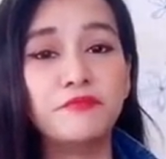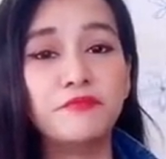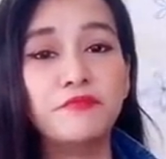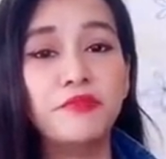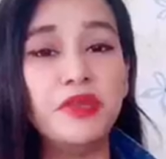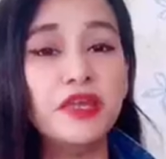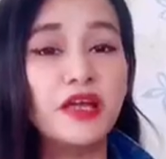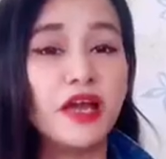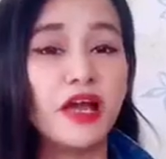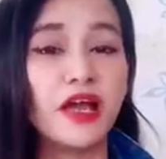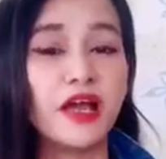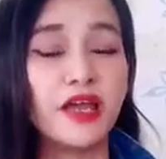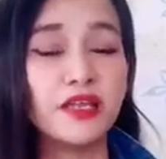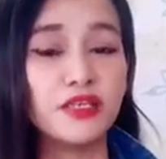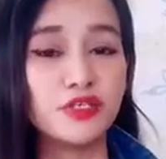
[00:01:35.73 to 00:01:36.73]

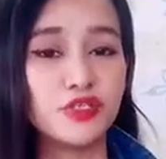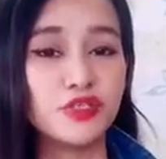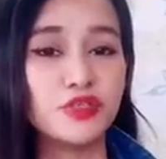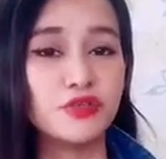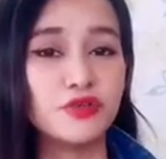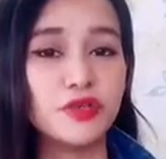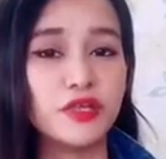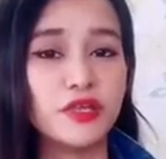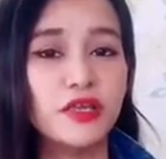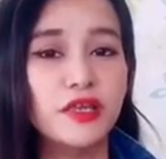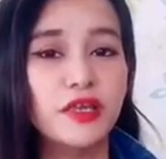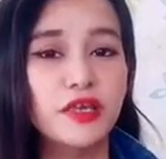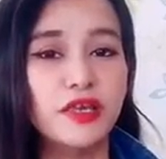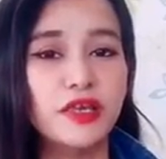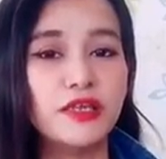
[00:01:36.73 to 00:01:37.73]
behind should,
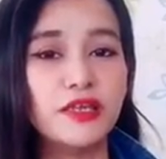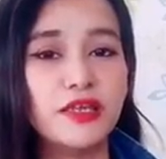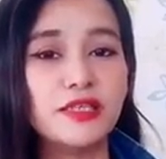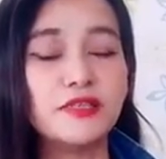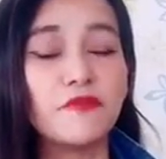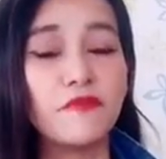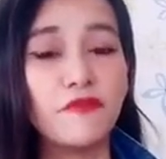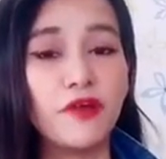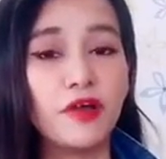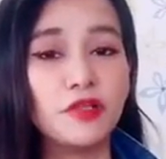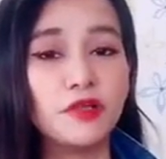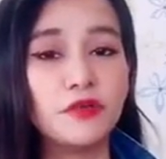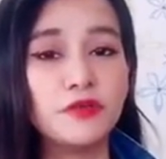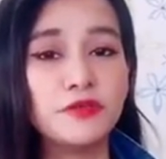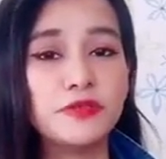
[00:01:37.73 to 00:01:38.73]
it is
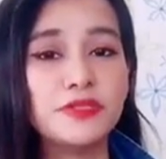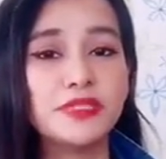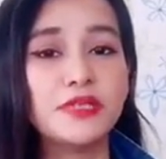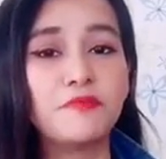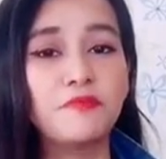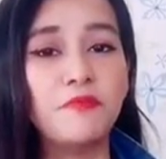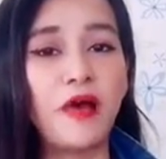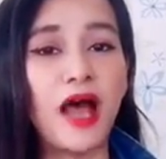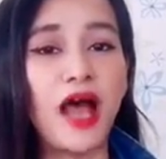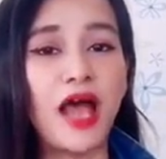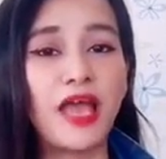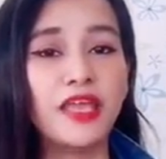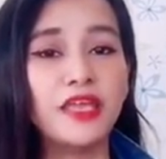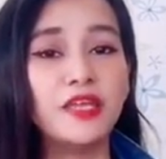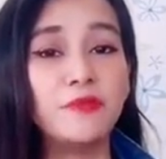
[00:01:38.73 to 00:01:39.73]
followed
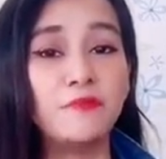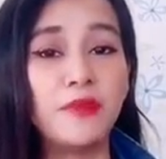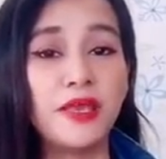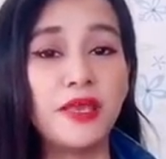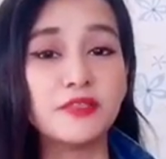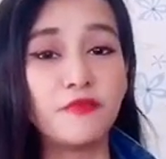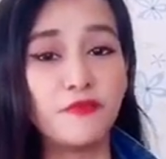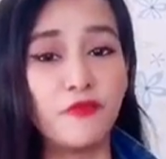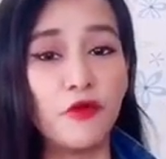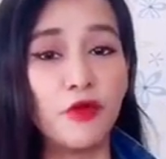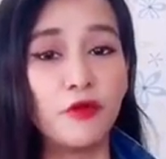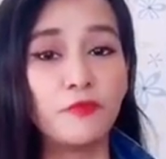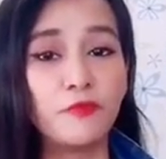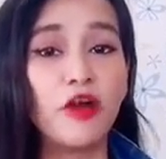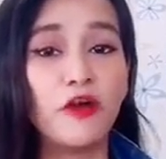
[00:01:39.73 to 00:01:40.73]
by the base
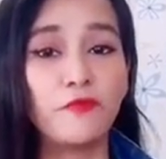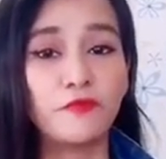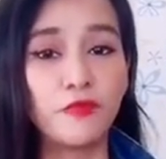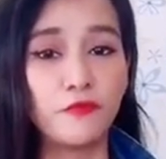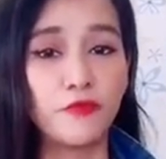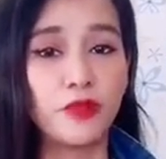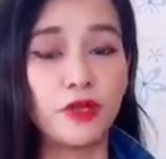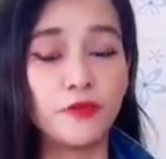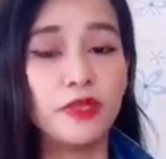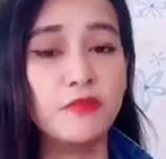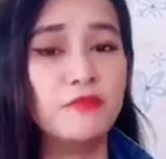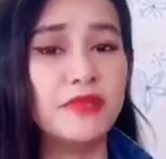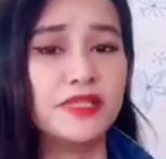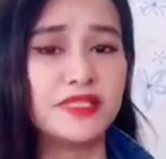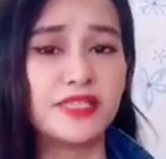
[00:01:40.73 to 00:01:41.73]
form of the verb. It
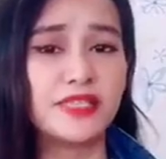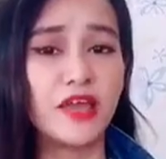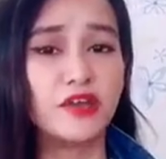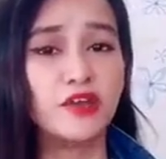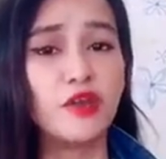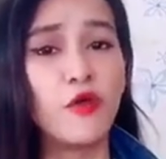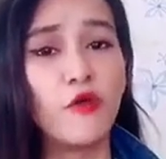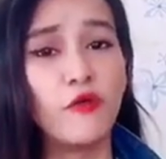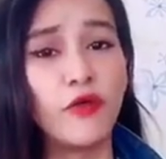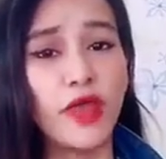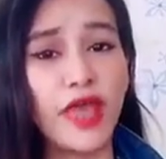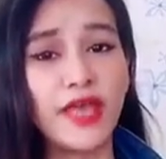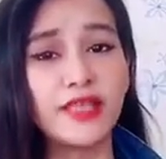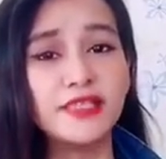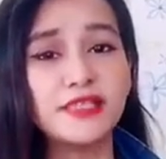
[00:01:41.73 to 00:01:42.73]
means that no
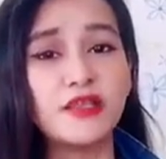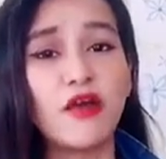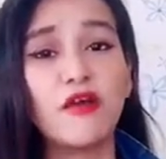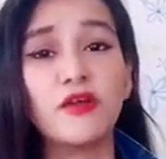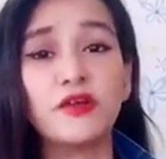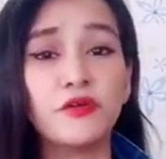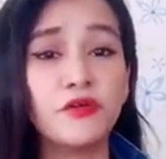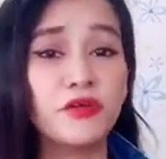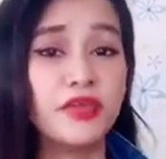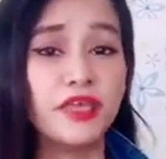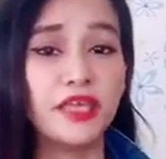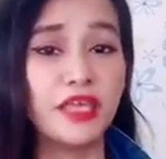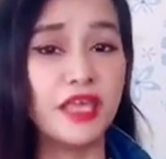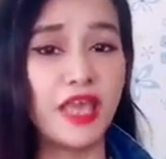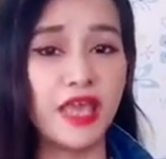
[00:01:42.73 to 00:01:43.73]
s or no
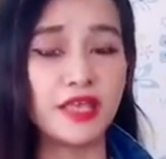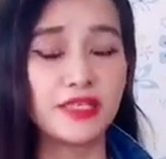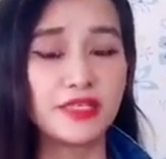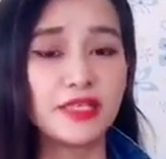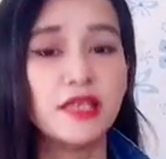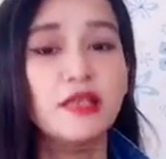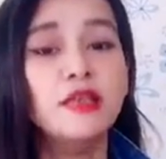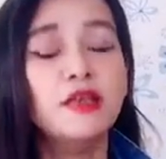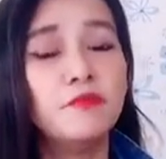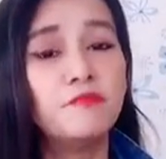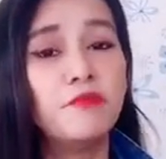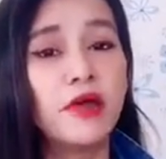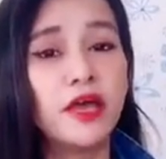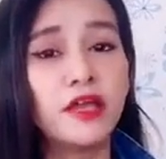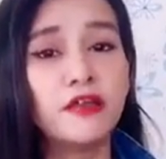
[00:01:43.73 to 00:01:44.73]
es.
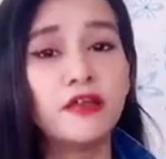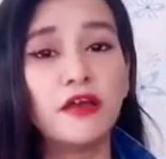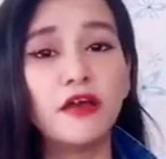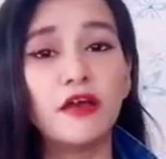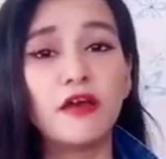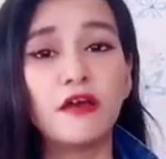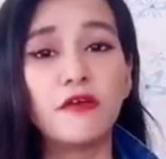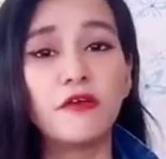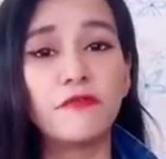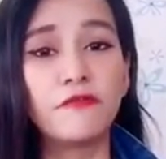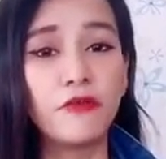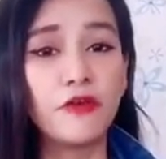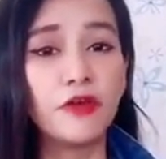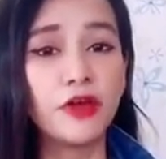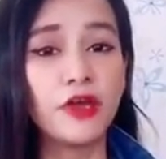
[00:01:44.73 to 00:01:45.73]
But
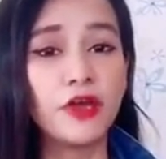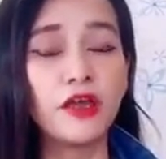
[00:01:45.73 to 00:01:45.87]
for